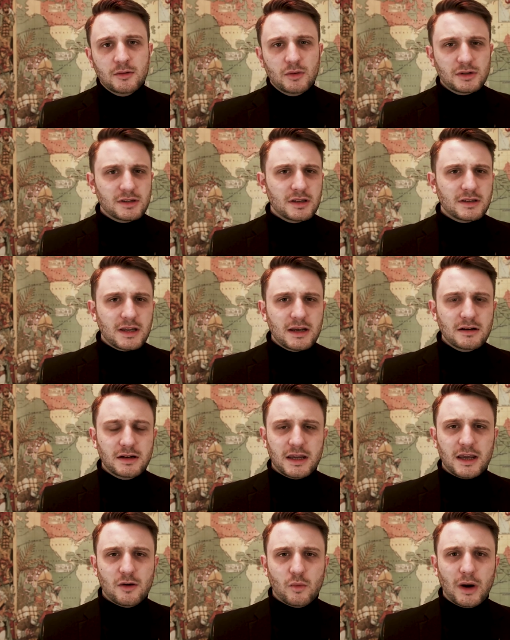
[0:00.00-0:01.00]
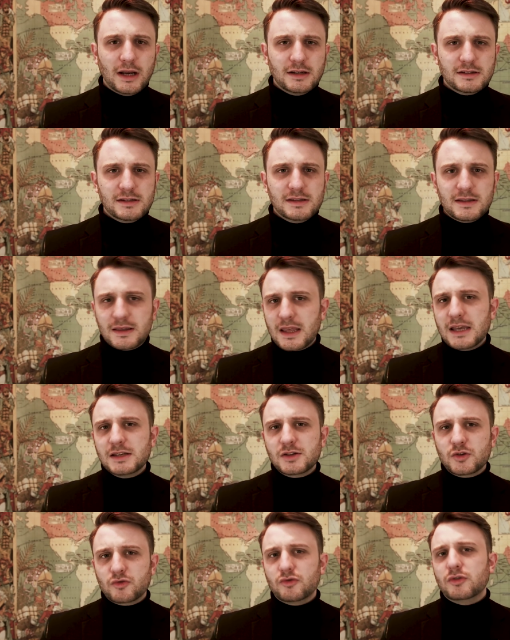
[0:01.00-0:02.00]
What's the deal here? Why doesn't
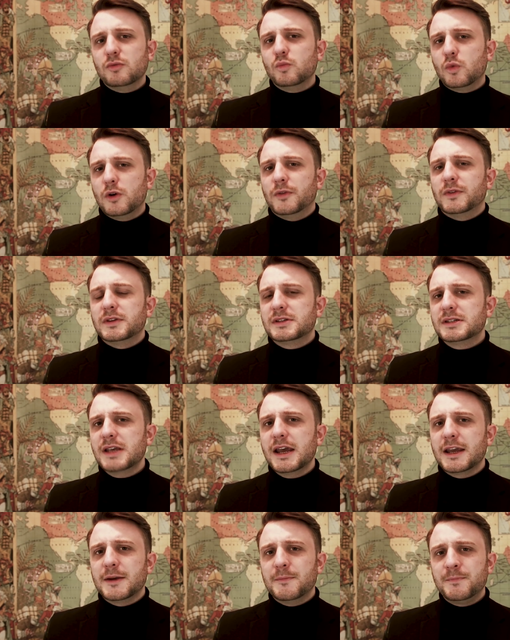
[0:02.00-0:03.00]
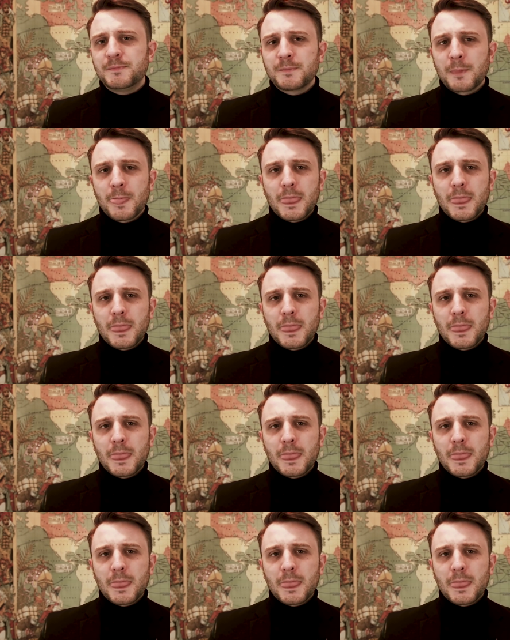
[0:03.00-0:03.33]
this group want the same?